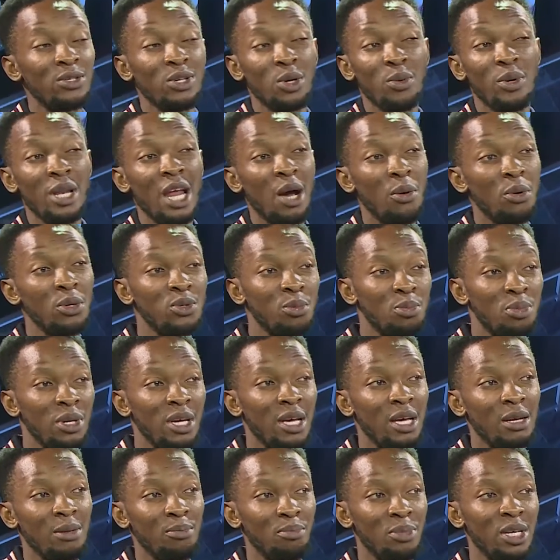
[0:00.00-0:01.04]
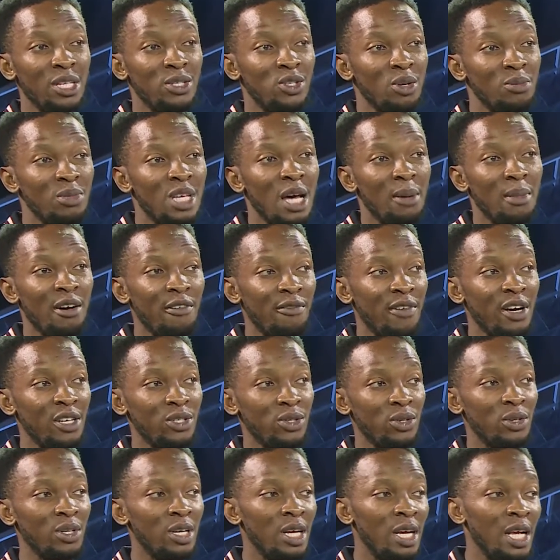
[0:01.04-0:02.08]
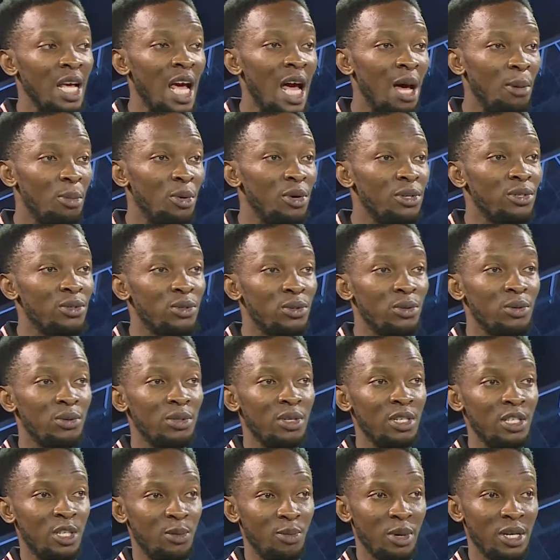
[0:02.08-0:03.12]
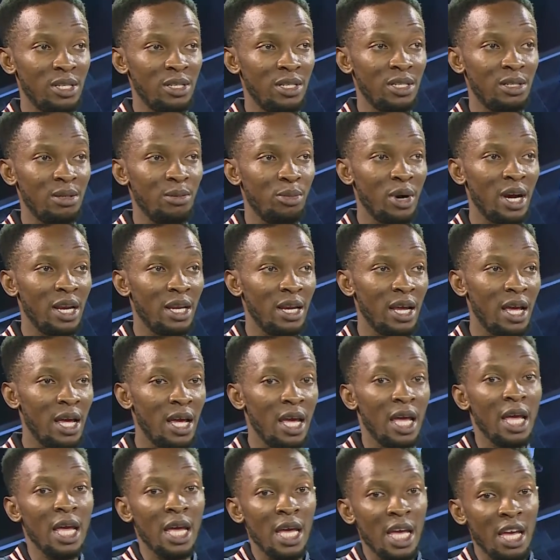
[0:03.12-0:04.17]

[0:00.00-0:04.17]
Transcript: So when I want to pick something about fashion, I'm going to this person, brand A.